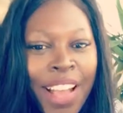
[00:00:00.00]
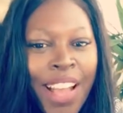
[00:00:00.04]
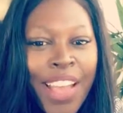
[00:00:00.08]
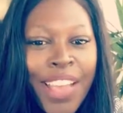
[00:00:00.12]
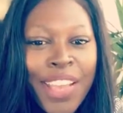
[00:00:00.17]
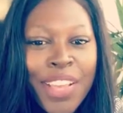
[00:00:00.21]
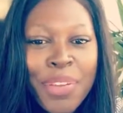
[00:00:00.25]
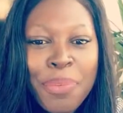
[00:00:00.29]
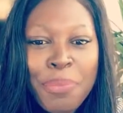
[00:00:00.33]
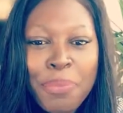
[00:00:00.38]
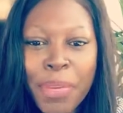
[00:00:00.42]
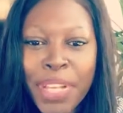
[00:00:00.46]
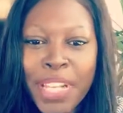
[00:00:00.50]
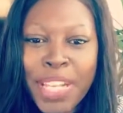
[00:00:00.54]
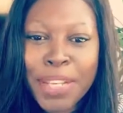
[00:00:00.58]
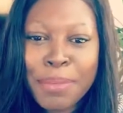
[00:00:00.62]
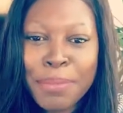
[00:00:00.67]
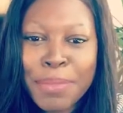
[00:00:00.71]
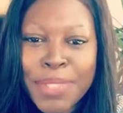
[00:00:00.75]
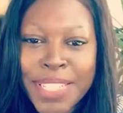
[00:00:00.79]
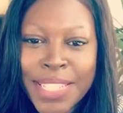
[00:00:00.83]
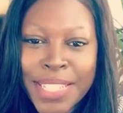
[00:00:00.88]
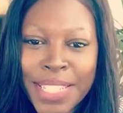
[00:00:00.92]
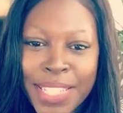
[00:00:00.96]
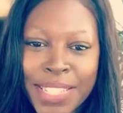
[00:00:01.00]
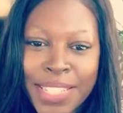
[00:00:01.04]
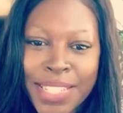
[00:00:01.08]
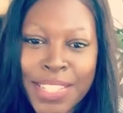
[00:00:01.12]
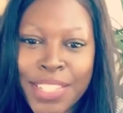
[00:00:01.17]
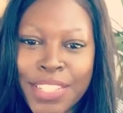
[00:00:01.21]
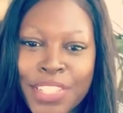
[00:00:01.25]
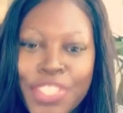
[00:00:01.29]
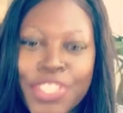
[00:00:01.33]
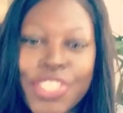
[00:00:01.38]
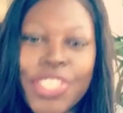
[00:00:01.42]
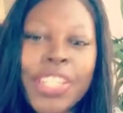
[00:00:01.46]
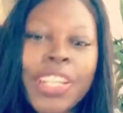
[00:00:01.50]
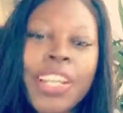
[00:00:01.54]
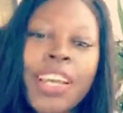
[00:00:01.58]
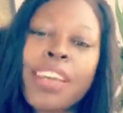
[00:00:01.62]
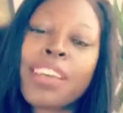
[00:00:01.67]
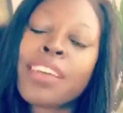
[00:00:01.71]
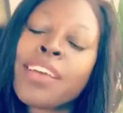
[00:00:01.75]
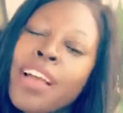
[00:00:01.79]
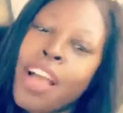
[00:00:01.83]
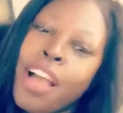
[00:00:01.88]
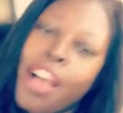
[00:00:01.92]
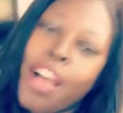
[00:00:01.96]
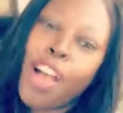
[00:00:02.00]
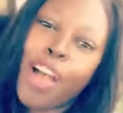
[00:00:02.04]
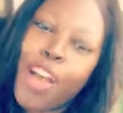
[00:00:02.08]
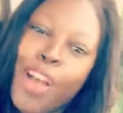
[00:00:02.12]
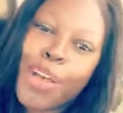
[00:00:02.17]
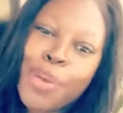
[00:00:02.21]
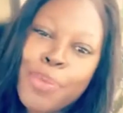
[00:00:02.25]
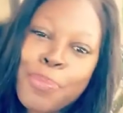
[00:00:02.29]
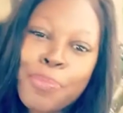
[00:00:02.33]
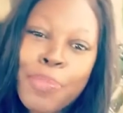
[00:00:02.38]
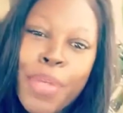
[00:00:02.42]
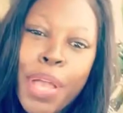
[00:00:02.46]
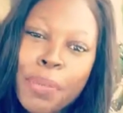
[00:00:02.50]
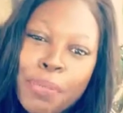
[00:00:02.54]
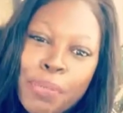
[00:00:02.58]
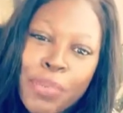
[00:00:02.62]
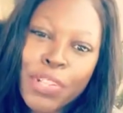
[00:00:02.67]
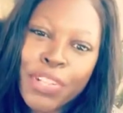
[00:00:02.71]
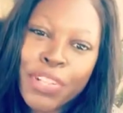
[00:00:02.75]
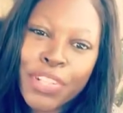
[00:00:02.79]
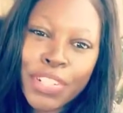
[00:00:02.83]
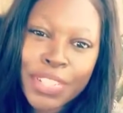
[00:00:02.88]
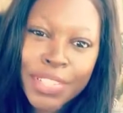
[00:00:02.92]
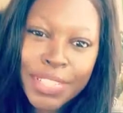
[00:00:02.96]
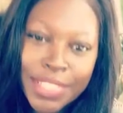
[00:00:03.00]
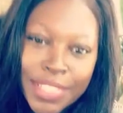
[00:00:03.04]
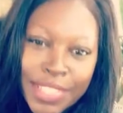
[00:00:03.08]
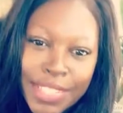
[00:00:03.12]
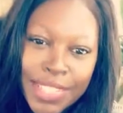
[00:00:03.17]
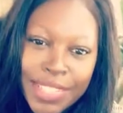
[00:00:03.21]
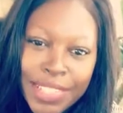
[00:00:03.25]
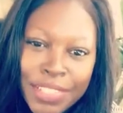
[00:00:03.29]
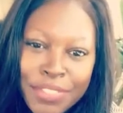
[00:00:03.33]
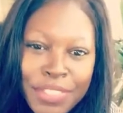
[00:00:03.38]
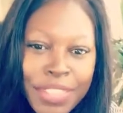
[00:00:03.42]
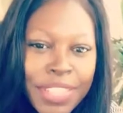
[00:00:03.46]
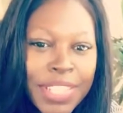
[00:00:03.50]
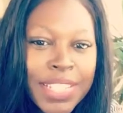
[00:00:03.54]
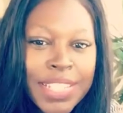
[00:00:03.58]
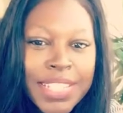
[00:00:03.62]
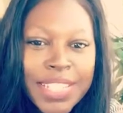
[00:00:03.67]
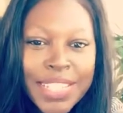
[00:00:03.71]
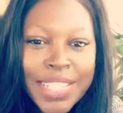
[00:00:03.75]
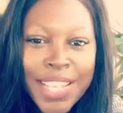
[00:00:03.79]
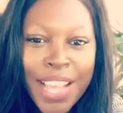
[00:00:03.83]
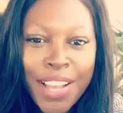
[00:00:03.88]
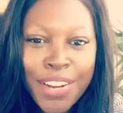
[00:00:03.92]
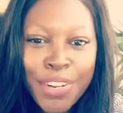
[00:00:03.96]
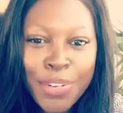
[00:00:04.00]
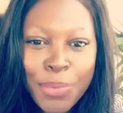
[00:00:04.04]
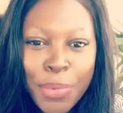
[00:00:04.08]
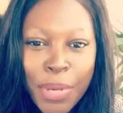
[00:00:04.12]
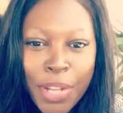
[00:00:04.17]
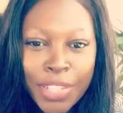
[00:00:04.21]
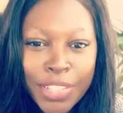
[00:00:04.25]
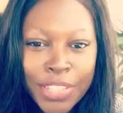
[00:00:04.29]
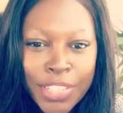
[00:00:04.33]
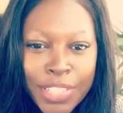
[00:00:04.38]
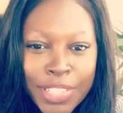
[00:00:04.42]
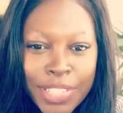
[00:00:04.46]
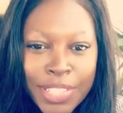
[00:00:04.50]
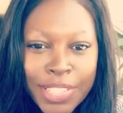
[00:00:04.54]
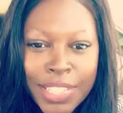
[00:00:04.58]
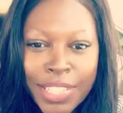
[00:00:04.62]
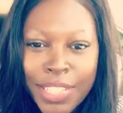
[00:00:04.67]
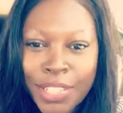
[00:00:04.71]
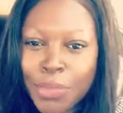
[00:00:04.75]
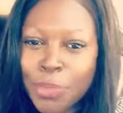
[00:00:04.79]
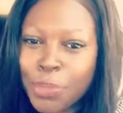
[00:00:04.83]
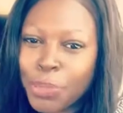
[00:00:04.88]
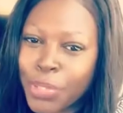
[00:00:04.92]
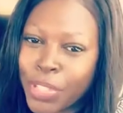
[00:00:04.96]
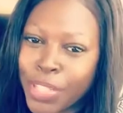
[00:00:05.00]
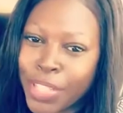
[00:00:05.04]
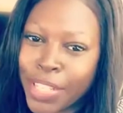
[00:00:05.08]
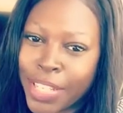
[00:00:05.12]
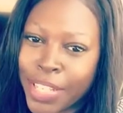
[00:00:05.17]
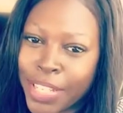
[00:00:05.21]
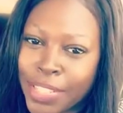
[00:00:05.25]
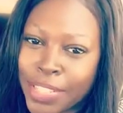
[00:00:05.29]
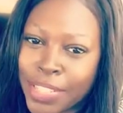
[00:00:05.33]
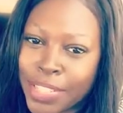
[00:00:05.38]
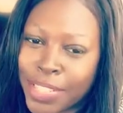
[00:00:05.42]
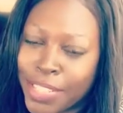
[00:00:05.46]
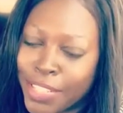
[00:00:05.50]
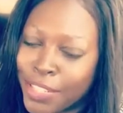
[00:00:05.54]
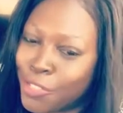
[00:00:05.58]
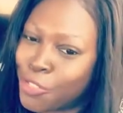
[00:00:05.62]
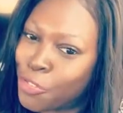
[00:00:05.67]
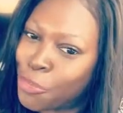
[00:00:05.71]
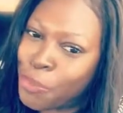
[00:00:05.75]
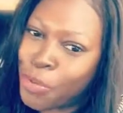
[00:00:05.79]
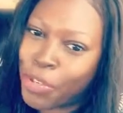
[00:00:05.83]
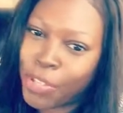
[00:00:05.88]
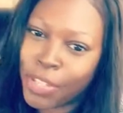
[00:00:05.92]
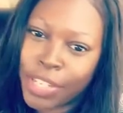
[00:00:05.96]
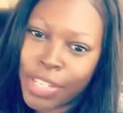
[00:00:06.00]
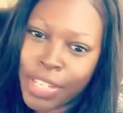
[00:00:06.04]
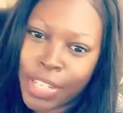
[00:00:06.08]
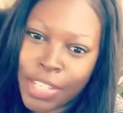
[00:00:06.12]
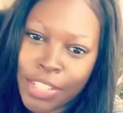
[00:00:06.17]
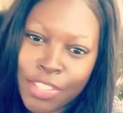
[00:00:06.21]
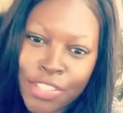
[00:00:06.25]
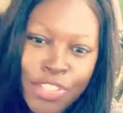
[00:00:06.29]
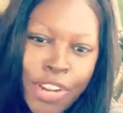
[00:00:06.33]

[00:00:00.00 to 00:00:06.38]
Hi, my name is Anisa Ishida. I'm currently living in Seattle, Washington, and working as a digital marketing